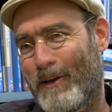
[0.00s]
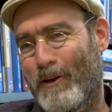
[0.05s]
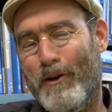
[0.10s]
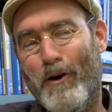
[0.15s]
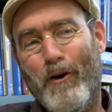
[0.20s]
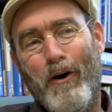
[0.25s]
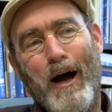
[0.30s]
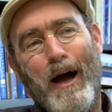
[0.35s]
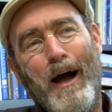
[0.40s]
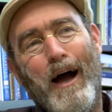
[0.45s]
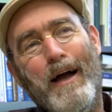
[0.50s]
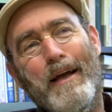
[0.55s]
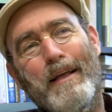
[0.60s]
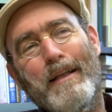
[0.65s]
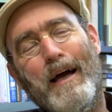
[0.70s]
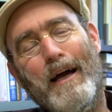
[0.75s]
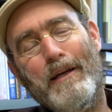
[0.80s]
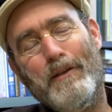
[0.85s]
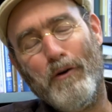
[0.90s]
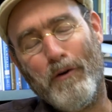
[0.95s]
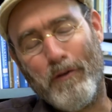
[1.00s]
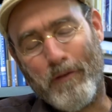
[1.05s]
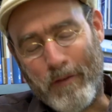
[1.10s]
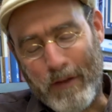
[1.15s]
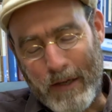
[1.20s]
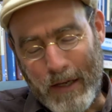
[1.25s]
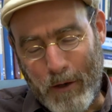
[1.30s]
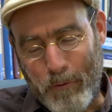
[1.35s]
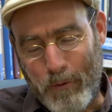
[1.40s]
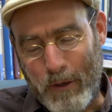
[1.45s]
You know, I don't
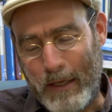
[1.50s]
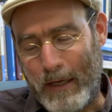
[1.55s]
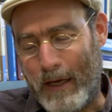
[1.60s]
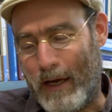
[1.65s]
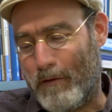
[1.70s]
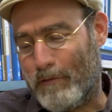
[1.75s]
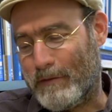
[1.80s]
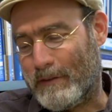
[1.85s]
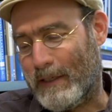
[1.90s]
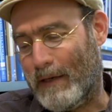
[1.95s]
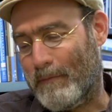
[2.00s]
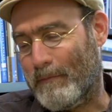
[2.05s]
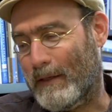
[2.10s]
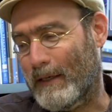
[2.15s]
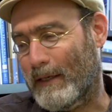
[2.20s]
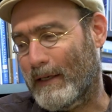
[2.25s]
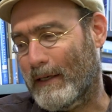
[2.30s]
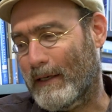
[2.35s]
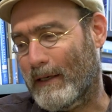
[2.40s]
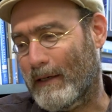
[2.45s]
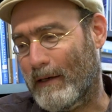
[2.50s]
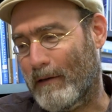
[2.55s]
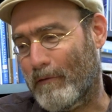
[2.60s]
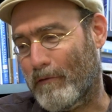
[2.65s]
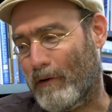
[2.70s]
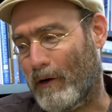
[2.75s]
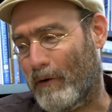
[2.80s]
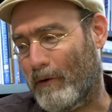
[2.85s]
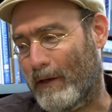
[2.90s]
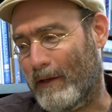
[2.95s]
think I really have something
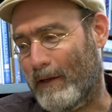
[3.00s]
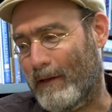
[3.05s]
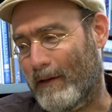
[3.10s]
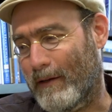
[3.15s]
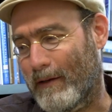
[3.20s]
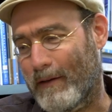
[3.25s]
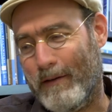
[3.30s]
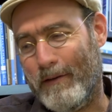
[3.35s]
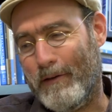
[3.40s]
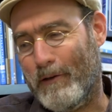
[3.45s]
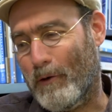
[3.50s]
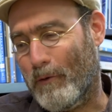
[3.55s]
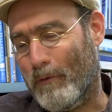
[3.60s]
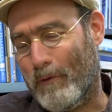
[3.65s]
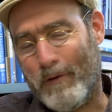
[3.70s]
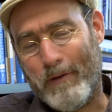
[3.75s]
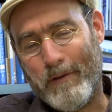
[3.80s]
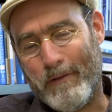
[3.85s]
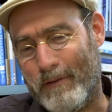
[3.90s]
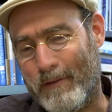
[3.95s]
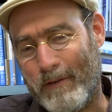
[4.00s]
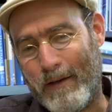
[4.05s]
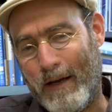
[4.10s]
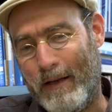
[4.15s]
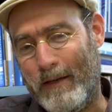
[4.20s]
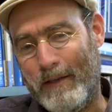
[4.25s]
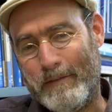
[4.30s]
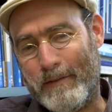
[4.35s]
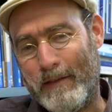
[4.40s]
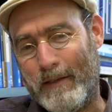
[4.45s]
very,
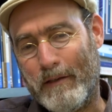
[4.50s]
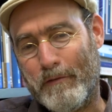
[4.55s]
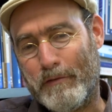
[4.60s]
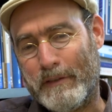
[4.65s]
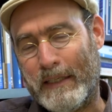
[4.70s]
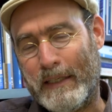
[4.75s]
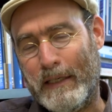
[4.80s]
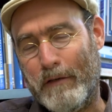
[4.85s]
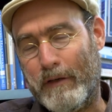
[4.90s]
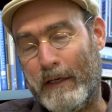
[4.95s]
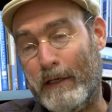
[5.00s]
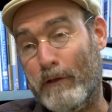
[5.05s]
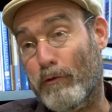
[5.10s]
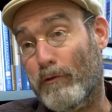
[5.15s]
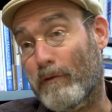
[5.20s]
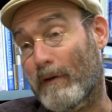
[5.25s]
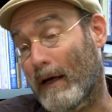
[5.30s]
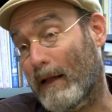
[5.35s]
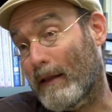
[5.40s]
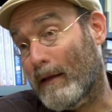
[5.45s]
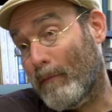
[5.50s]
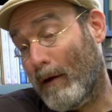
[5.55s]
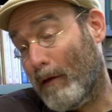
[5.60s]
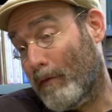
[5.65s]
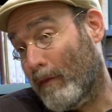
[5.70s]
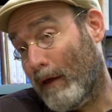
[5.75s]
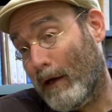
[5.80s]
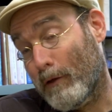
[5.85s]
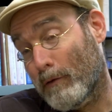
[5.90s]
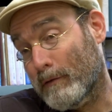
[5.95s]
anything significant to tell them.
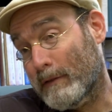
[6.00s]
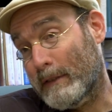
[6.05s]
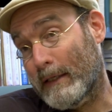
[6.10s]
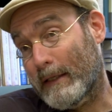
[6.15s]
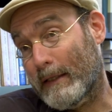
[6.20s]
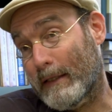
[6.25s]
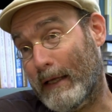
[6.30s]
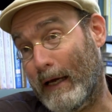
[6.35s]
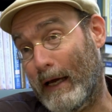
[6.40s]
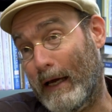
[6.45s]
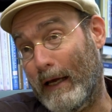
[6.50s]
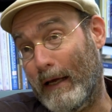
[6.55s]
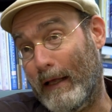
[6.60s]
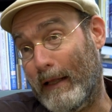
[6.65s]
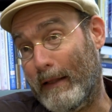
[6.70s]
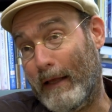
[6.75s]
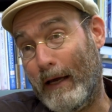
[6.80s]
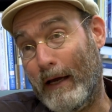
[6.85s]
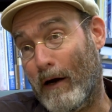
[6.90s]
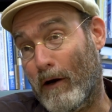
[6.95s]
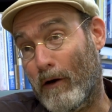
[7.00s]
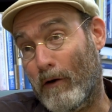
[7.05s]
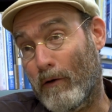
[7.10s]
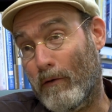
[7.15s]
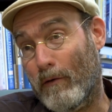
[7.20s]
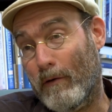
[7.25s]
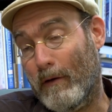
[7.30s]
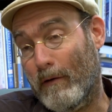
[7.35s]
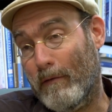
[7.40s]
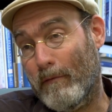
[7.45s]
I don't think they
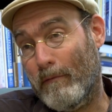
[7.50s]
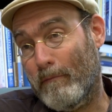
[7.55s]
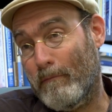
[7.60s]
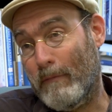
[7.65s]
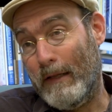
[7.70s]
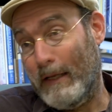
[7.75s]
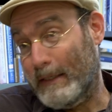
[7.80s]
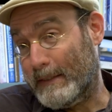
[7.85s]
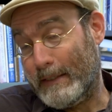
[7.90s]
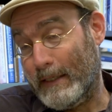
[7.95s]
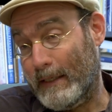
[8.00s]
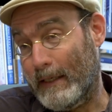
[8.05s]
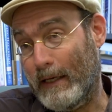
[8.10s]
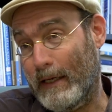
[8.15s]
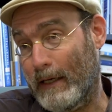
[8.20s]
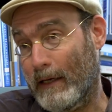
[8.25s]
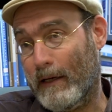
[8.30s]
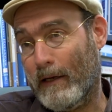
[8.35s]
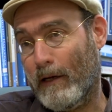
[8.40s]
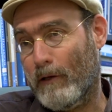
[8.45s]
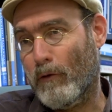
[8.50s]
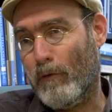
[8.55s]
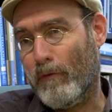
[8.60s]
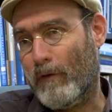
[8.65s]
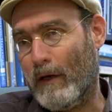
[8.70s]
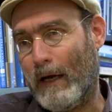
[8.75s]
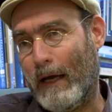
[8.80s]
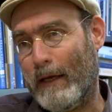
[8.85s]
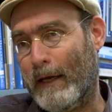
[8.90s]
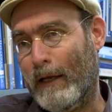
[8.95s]
are listening, and I don't
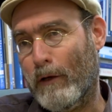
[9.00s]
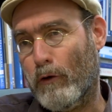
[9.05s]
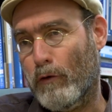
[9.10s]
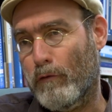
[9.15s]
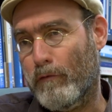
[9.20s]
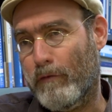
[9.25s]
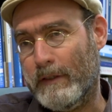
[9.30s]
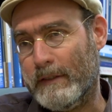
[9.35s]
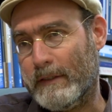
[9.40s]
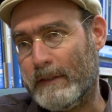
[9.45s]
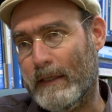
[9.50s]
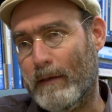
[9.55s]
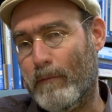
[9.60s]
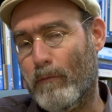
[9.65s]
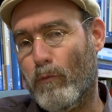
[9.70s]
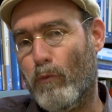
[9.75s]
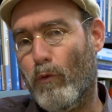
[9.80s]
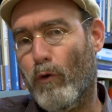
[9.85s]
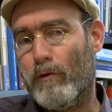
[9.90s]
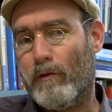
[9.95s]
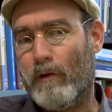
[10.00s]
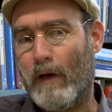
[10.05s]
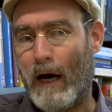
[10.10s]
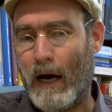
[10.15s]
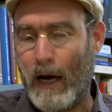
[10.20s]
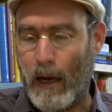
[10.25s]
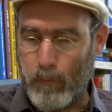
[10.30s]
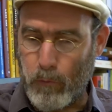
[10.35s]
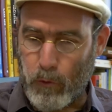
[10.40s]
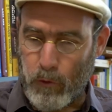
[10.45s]
think I can convince them. What
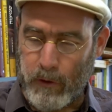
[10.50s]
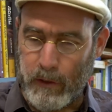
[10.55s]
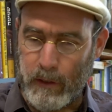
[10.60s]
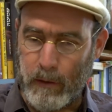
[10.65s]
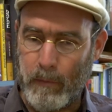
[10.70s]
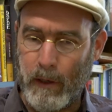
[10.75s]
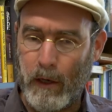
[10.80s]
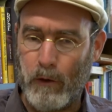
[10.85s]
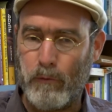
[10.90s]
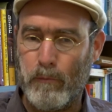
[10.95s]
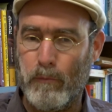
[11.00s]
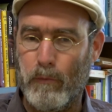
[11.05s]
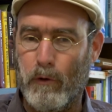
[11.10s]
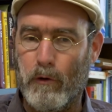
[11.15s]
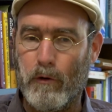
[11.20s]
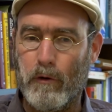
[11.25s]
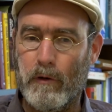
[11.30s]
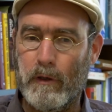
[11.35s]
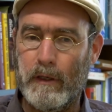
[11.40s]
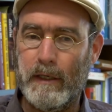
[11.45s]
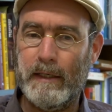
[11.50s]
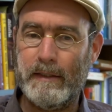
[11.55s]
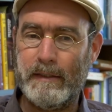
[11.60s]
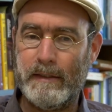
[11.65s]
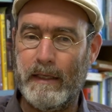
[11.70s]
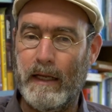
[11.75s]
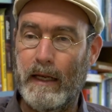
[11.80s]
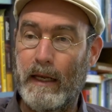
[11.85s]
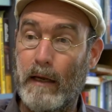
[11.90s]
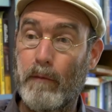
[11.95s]
I'm worried about more is
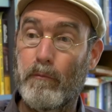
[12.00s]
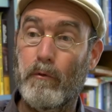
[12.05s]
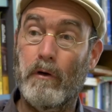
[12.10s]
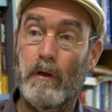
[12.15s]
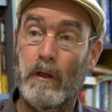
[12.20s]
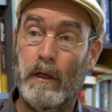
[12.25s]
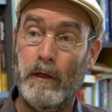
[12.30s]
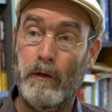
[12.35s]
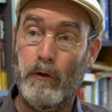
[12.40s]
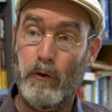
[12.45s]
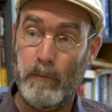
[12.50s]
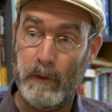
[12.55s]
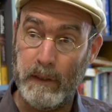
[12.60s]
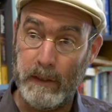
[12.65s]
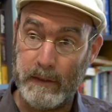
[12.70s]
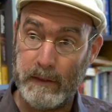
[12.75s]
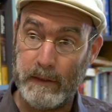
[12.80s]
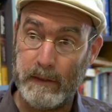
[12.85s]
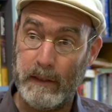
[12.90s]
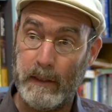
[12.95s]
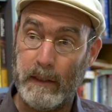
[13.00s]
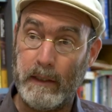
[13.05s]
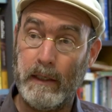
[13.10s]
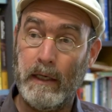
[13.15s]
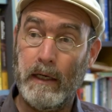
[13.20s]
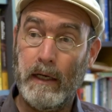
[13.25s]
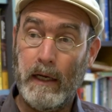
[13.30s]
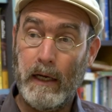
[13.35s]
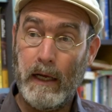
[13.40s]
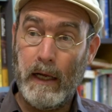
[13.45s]
the liberal and humanistic
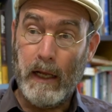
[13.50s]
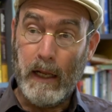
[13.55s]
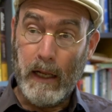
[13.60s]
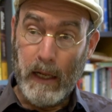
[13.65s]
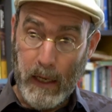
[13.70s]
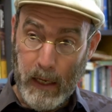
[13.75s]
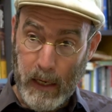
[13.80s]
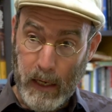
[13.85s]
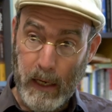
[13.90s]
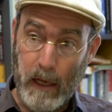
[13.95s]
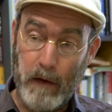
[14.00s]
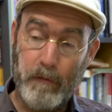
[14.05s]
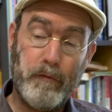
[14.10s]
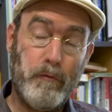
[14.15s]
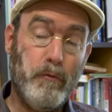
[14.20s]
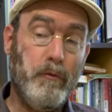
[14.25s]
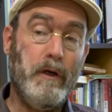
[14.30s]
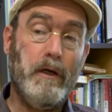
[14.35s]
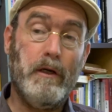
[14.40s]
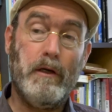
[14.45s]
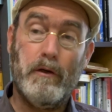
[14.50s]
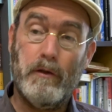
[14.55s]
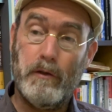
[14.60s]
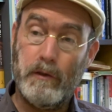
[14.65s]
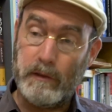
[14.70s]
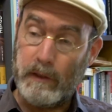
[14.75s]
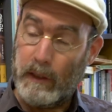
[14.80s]
left-wingers